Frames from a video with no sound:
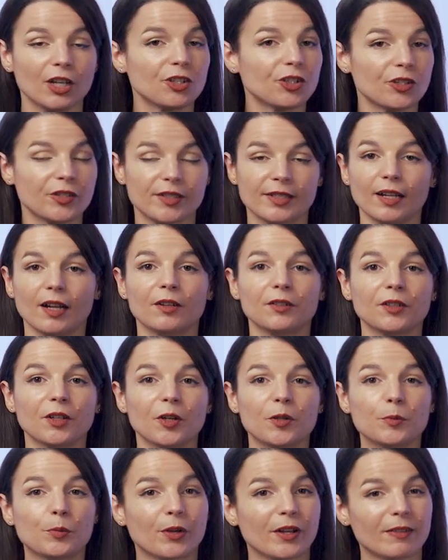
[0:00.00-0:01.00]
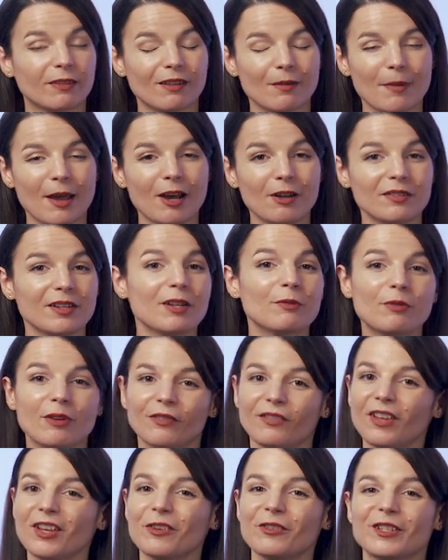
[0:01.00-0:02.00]
Just download, print them out, and
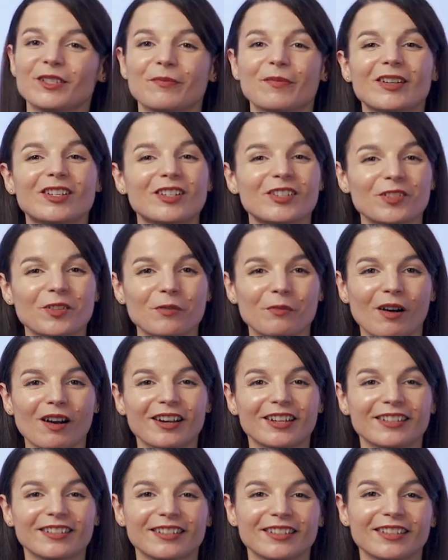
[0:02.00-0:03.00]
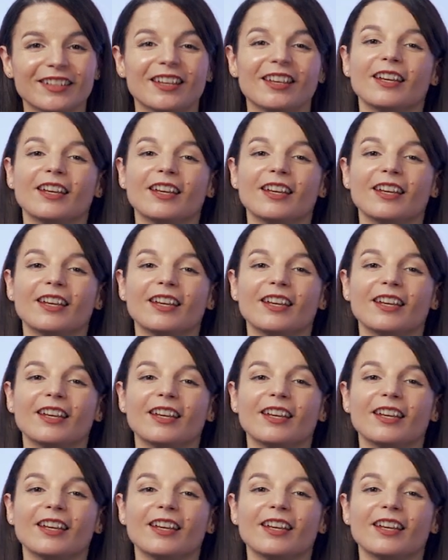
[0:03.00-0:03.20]
review as much as you want.